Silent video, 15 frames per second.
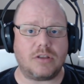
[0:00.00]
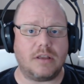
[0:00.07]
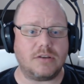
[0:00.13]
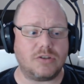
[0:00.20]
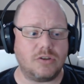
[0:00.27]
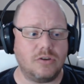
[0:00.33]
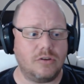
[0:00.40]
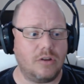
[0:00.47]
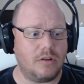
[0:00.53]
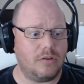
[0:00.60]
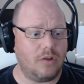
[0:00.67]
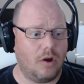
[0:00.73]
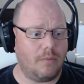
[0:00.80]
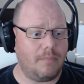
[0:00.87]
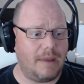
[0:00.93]
There's
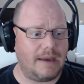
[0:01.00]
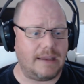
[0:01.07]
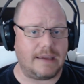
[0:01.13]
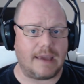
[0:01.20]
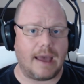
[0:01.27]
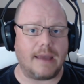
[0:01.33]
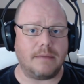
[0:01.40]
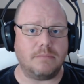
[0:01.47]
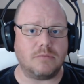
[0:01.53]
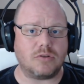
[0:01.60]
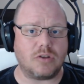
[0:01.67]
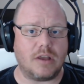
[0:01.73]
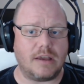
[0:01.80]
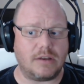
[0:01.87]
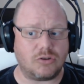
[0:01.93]
not many
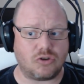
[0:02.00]
games that it